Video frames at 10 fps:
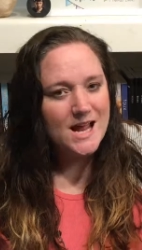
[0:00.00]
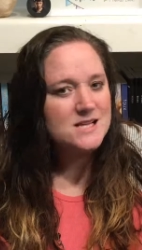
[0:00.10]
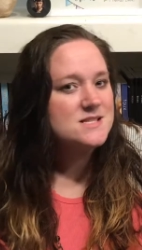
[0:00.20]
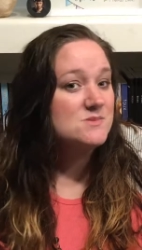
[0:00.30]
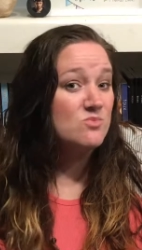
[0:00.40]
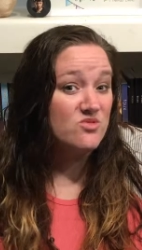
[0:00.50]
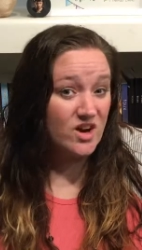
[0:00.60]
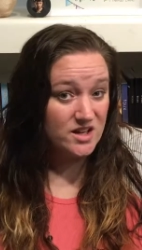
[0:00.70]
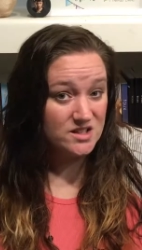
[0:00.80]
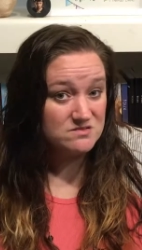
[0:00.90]
and some
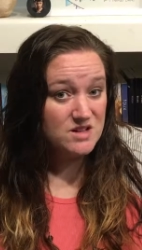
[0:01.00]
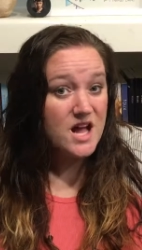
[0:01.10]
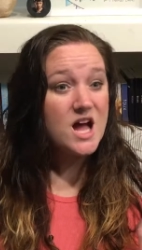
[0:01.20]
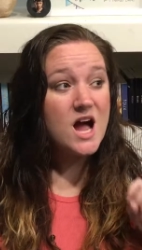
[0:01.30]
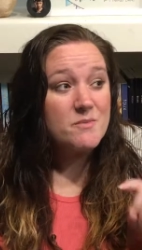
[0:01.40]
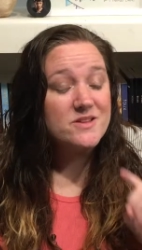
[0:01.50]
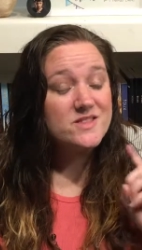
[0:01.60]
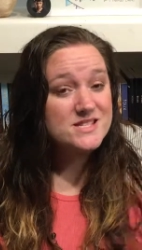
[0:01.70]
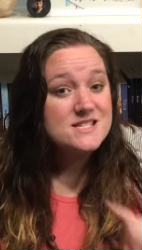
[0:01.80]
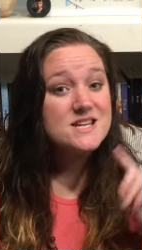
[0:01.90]
fucking. I mean,
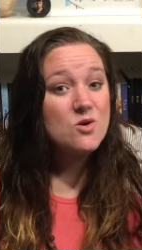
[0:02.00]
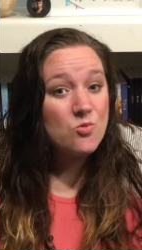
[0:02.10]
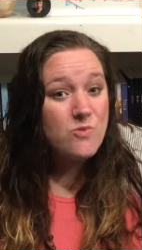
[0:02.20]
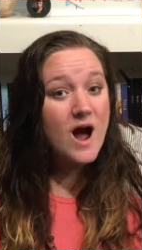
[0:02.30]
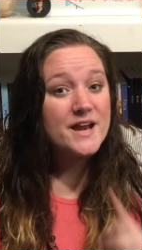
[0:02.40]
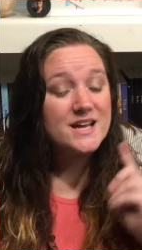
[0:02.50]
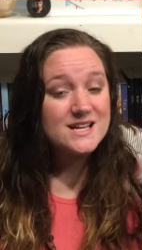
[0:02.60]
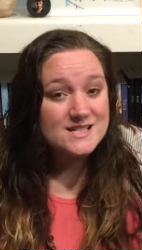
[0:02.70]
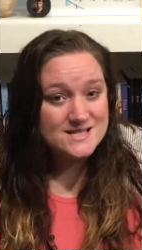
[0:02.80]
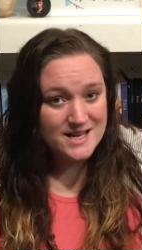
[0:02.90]
this is an erotic
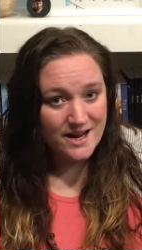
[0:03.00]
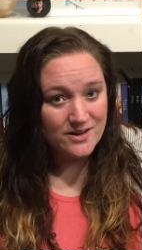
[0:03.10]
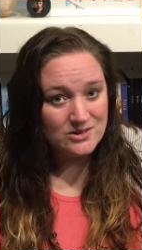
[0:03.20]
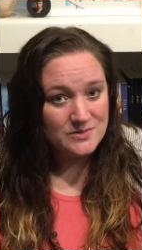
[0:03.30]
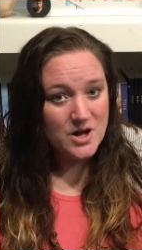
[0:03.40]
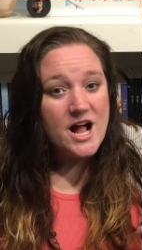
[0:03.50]
tale,